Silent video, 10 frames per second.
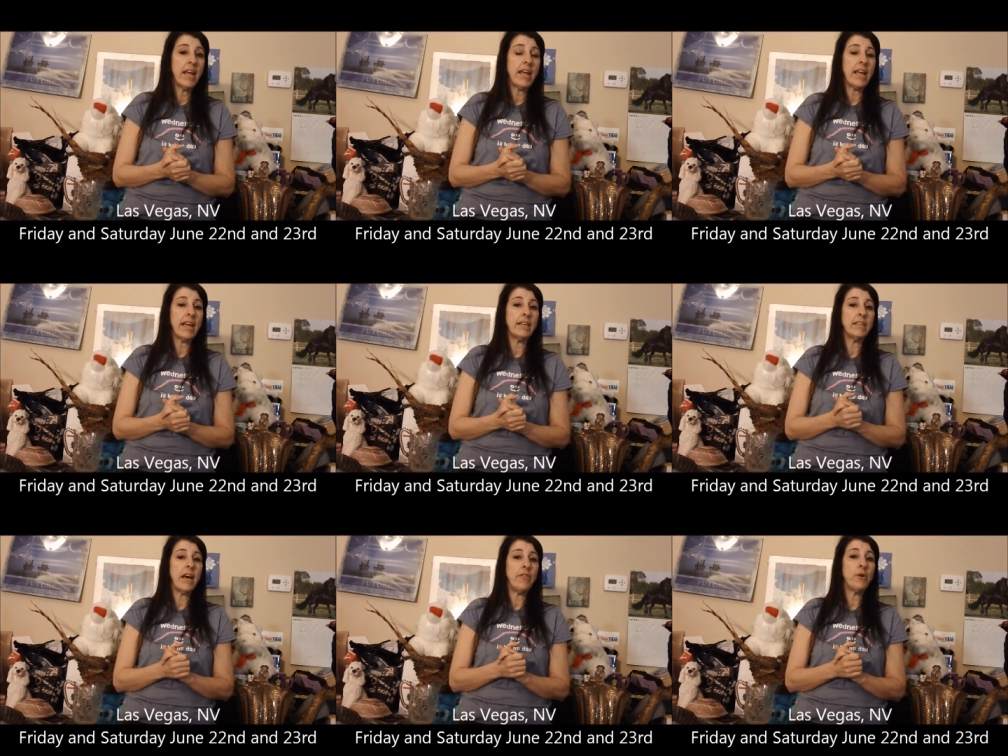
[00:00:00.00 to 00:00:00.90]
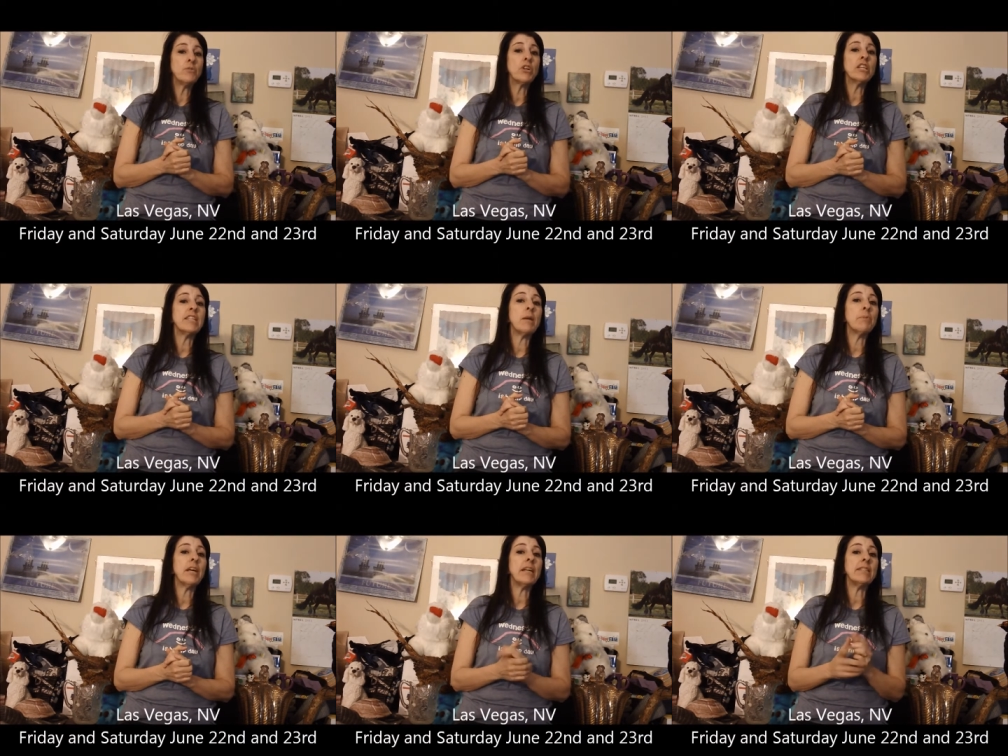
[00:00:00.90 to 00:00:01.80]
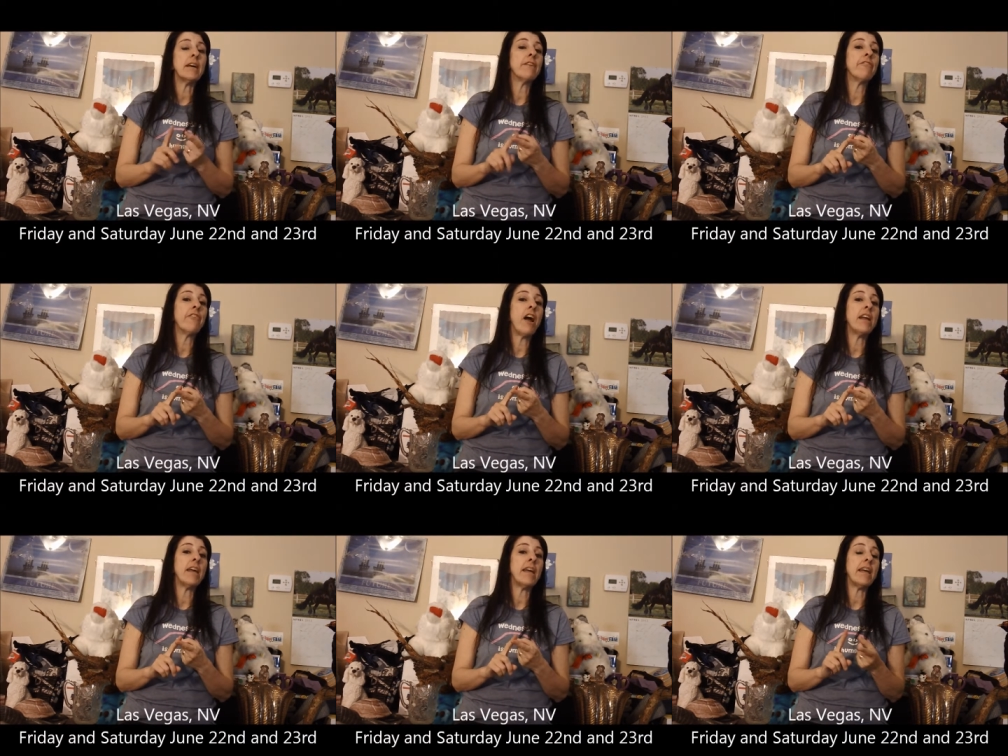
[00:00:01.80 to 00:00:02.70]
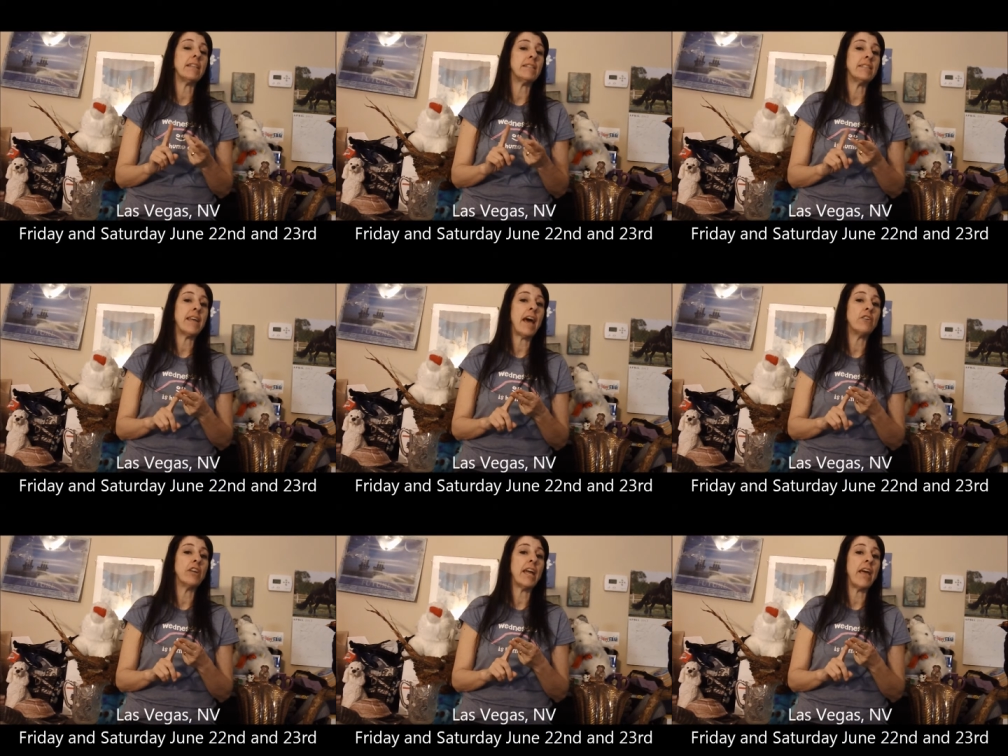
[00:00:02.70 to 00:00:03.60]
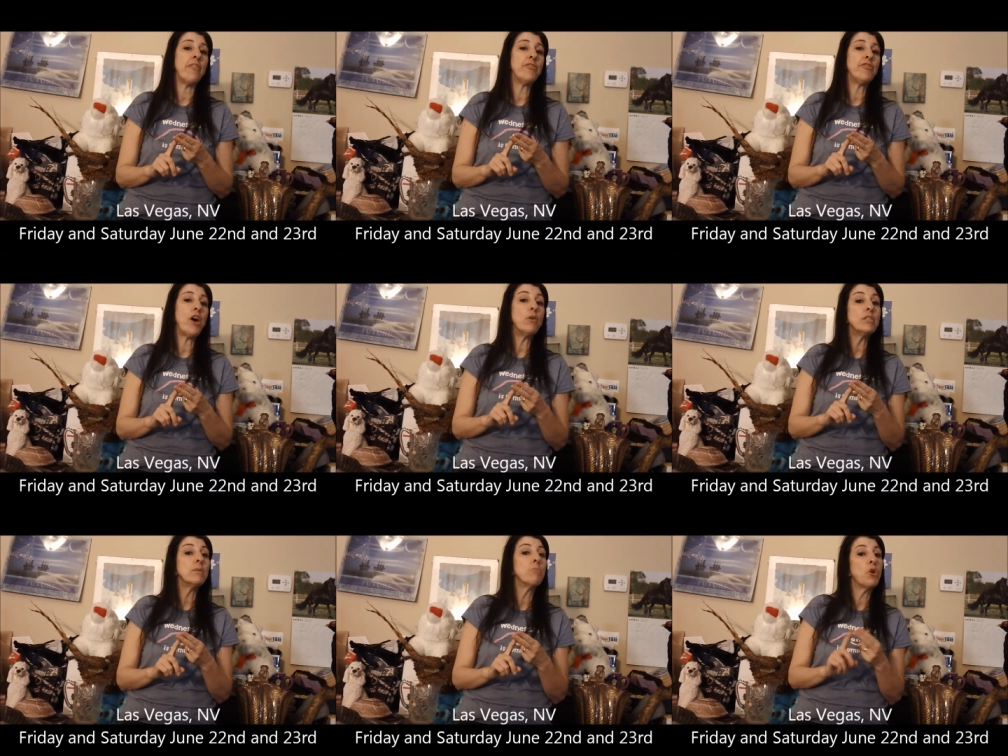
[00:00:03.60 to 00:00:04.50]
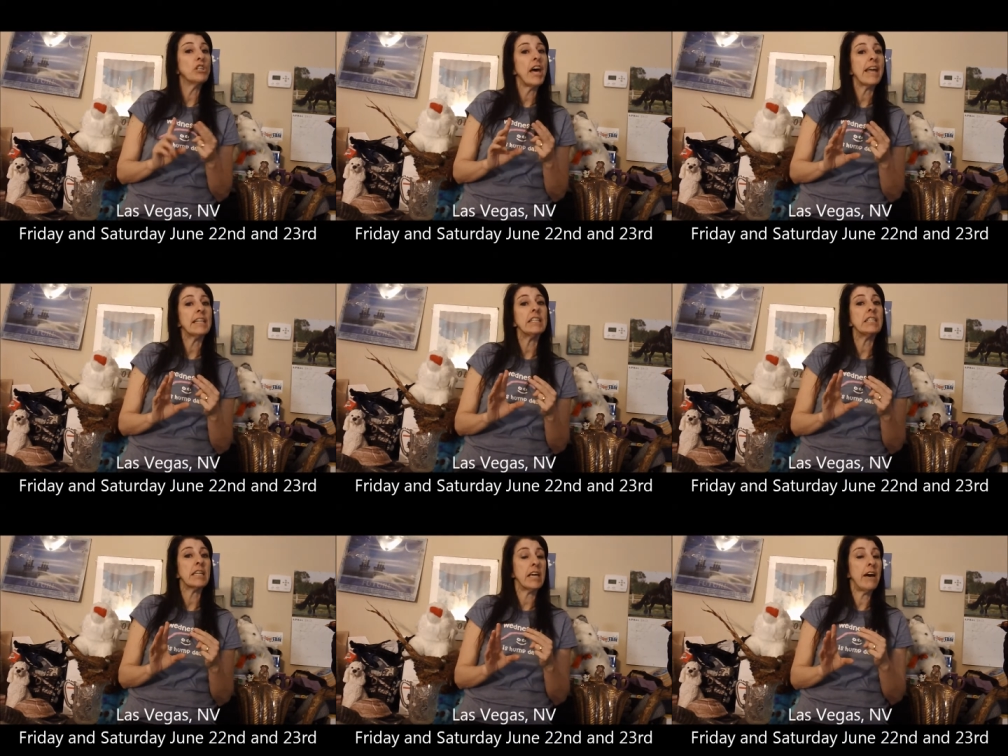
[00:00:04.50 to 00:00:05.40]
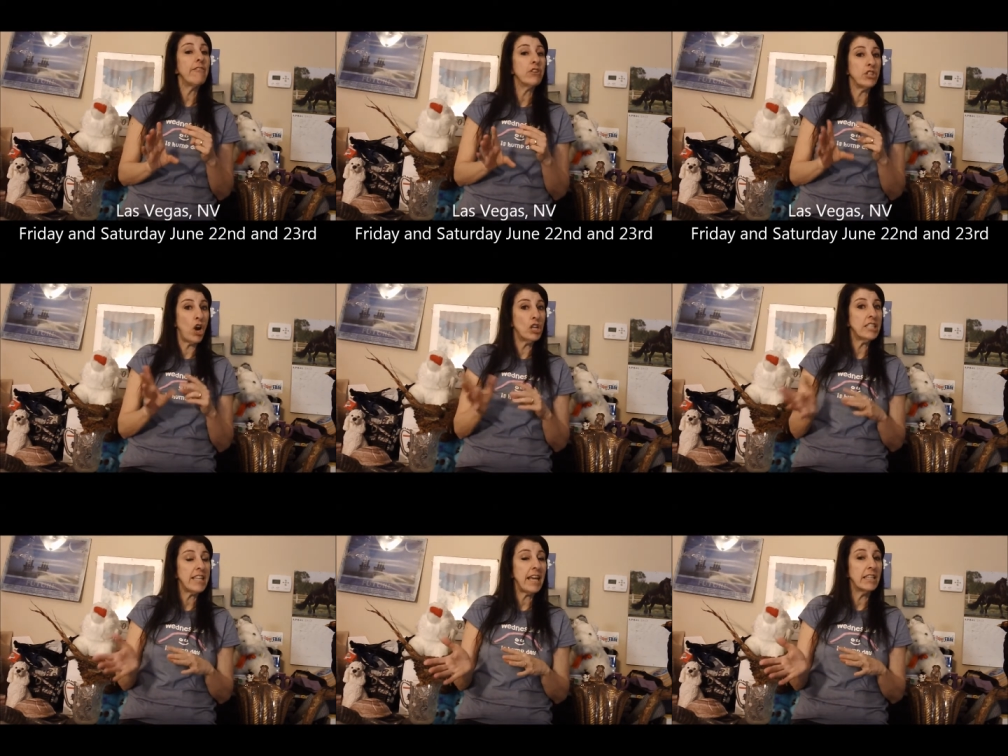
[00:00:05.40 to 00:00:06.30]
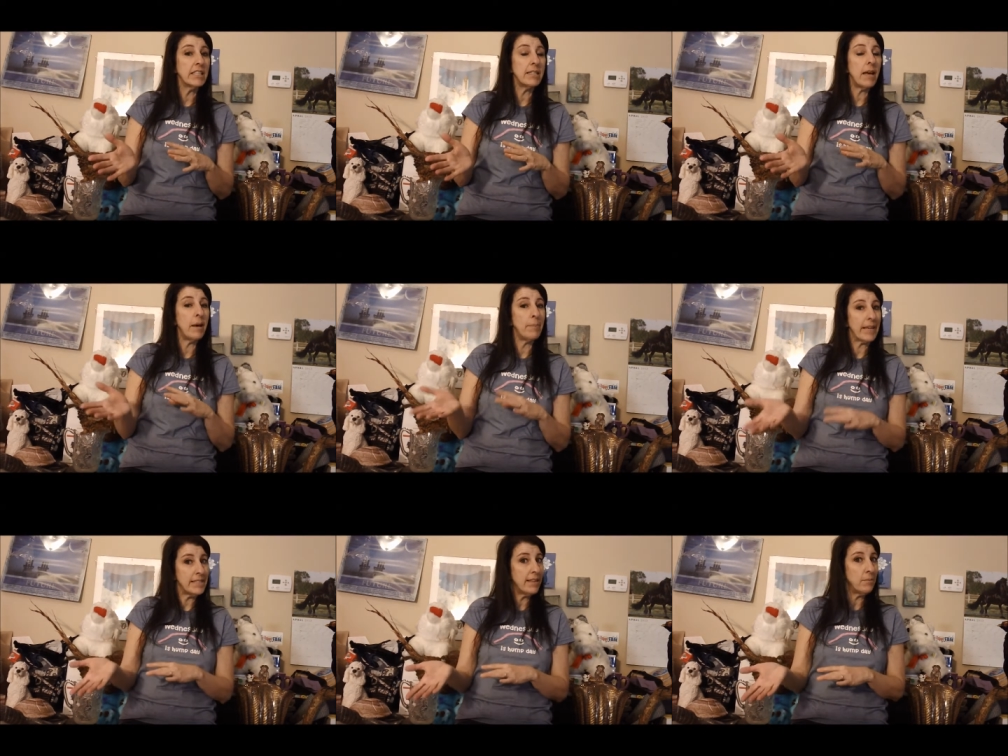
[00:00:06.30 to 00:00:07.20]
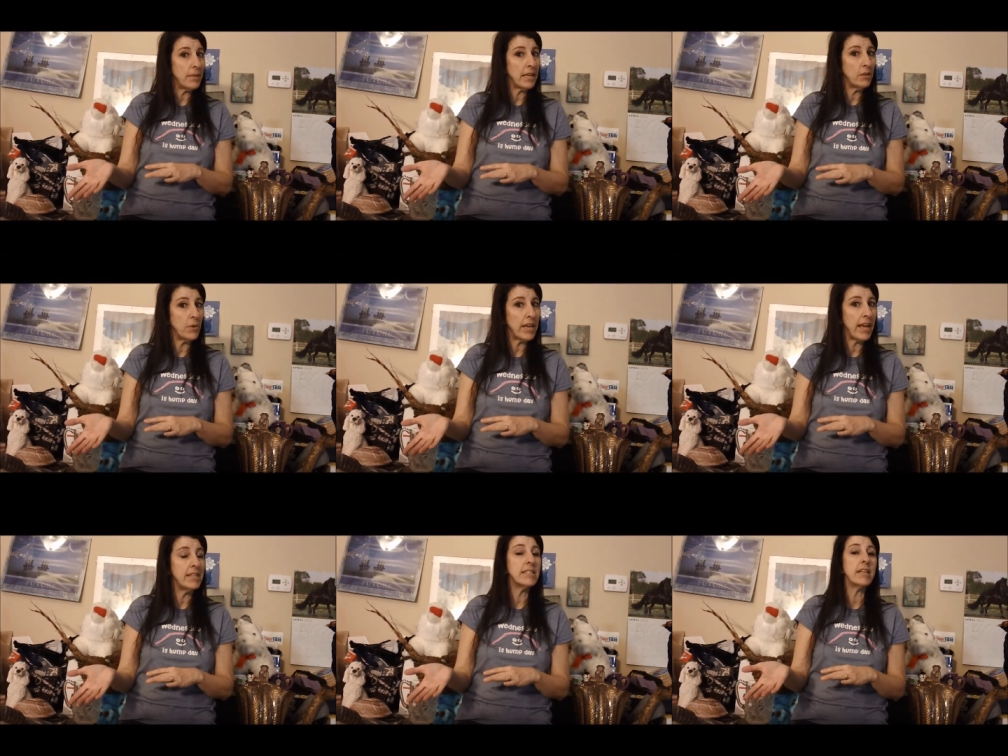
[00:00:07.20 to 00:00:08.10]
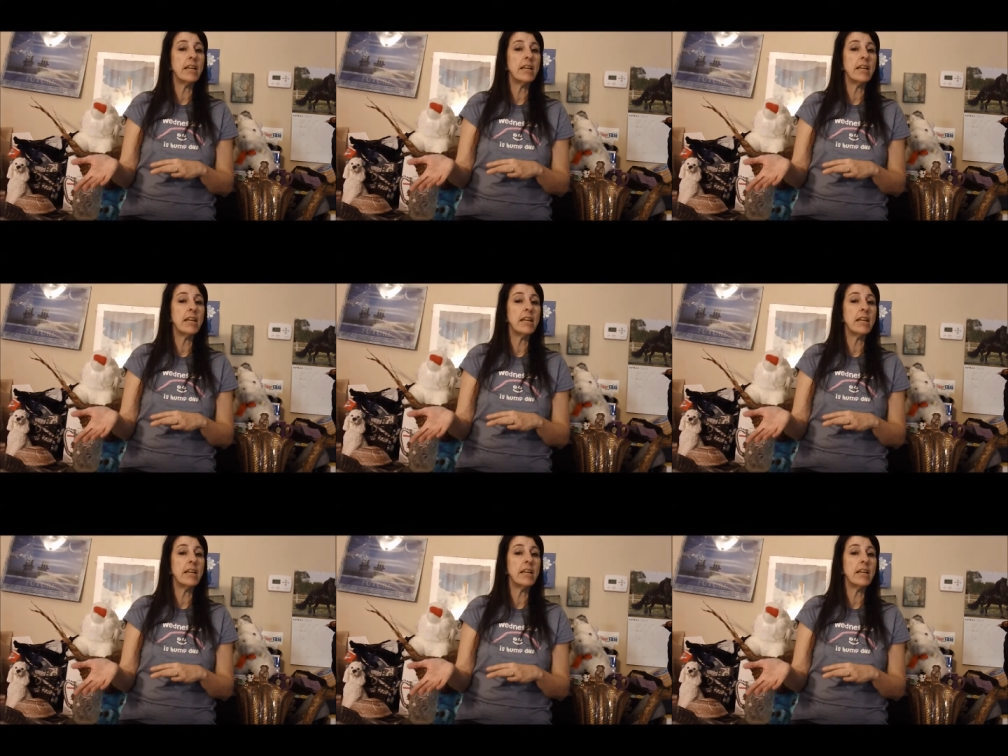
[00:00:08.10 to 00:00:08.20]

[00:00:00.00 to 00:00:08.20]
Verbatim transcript: And uh, those are going to take place on a Friday and Saturday. And those are more likely to cover yard sales uh, because of them being on the weekend.